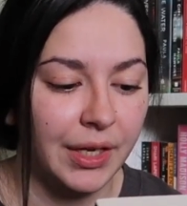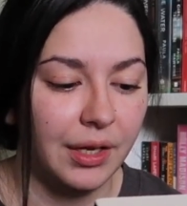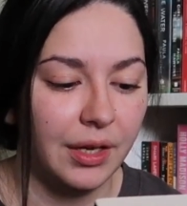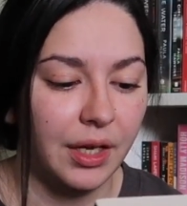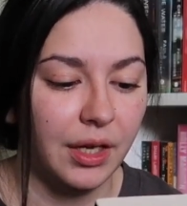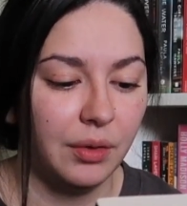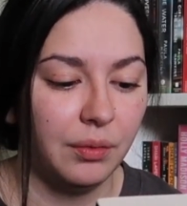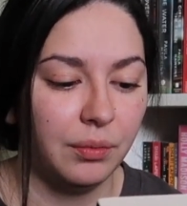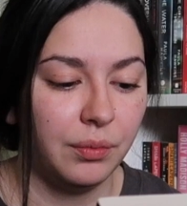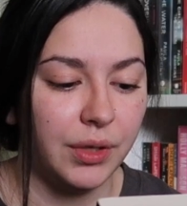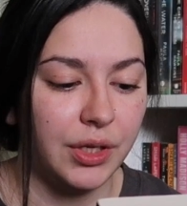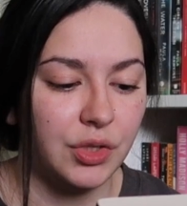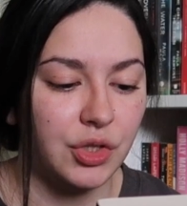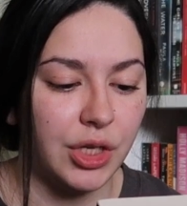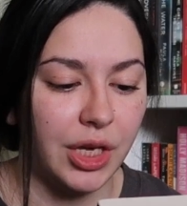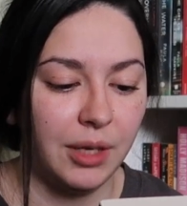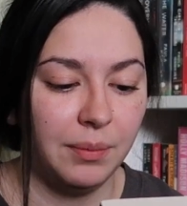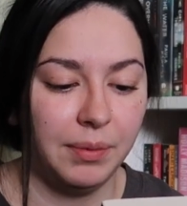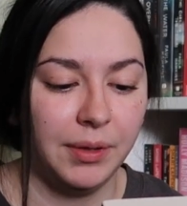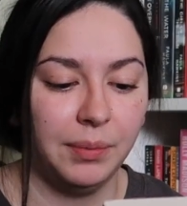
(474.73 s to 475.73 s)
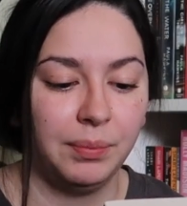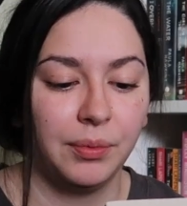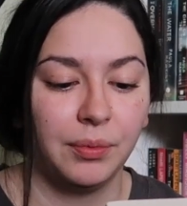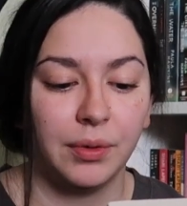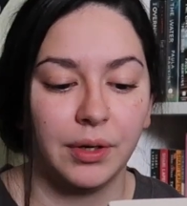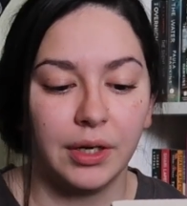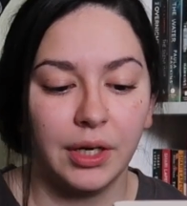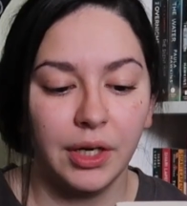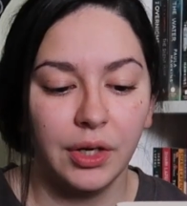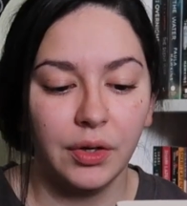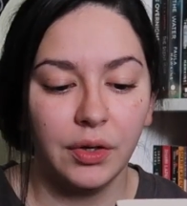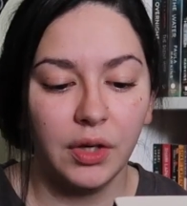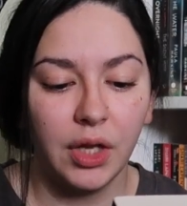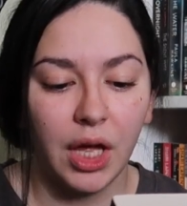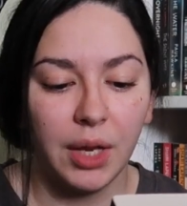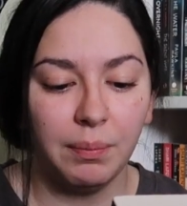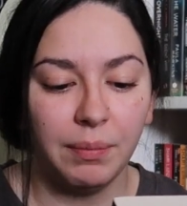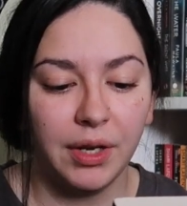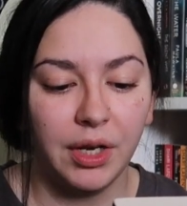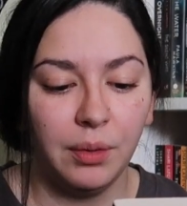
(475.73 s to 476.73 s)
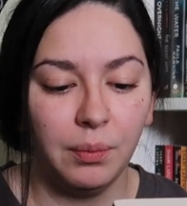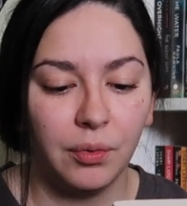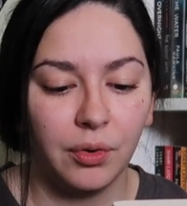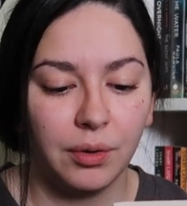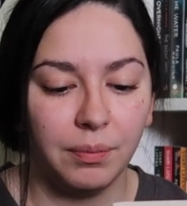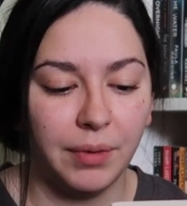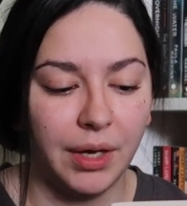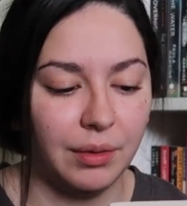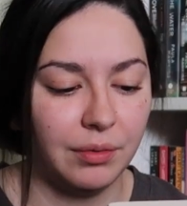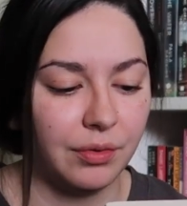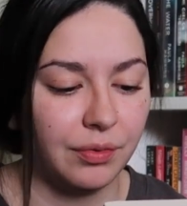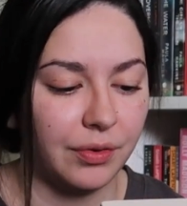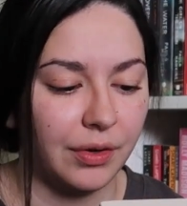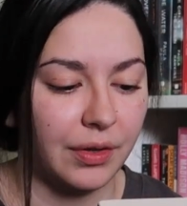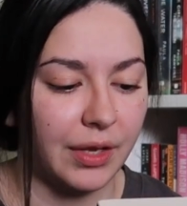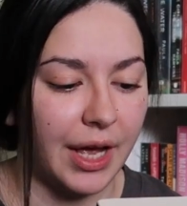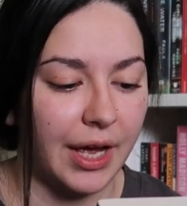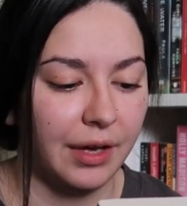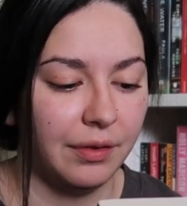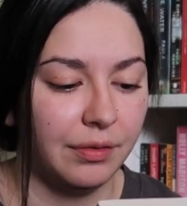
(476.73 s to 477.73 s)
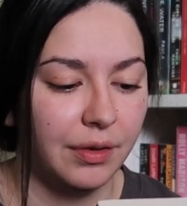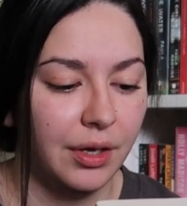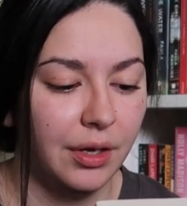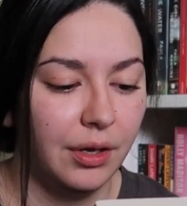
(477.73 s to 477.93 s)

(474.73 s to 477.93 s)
in which 8 people were killed and many more maimed for life.